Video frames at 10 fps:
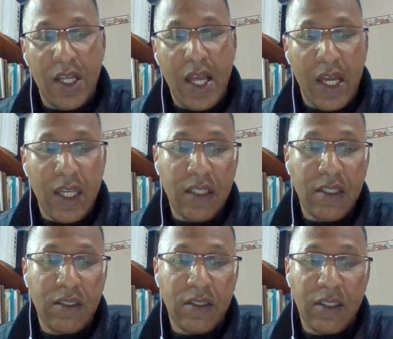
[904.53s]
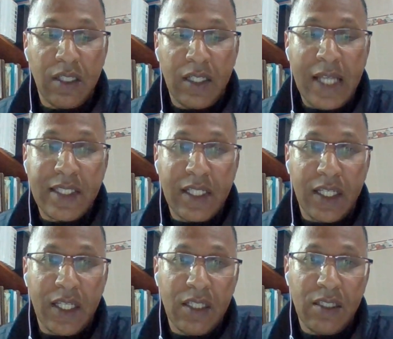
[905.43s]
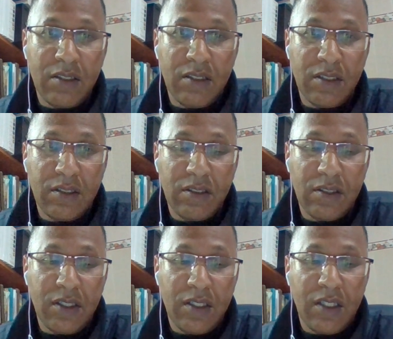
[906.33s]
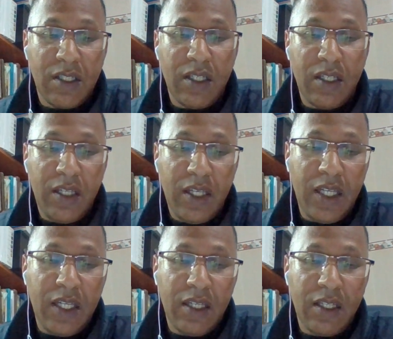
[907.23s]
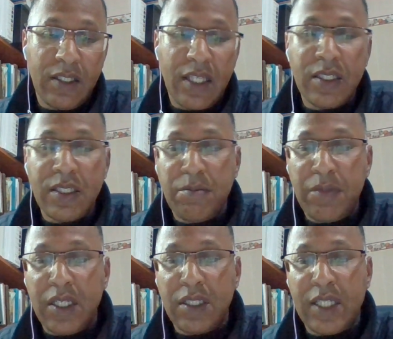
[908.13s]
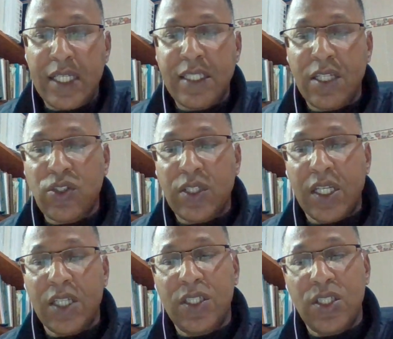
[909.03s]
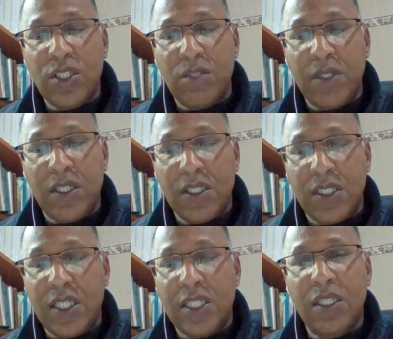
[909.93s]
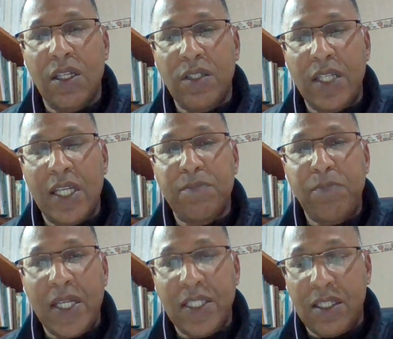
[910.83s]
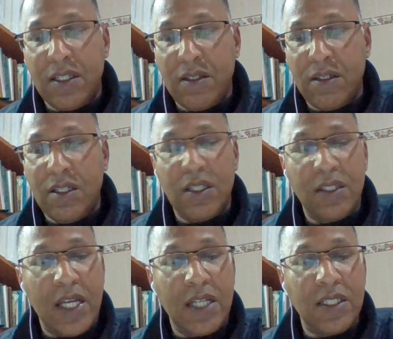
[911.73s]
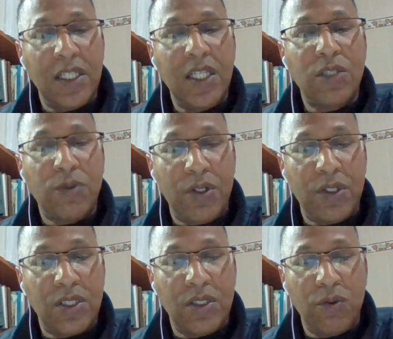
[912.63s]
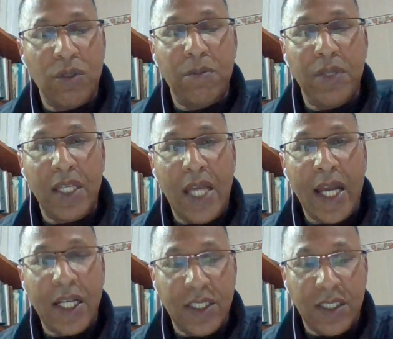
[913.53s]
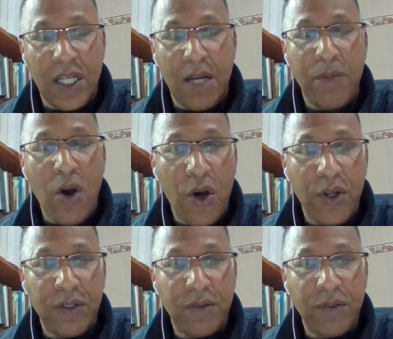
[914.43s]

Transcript: And lastly, he doesn't meet the essential condition because he is not expecting that his words will be acted upon.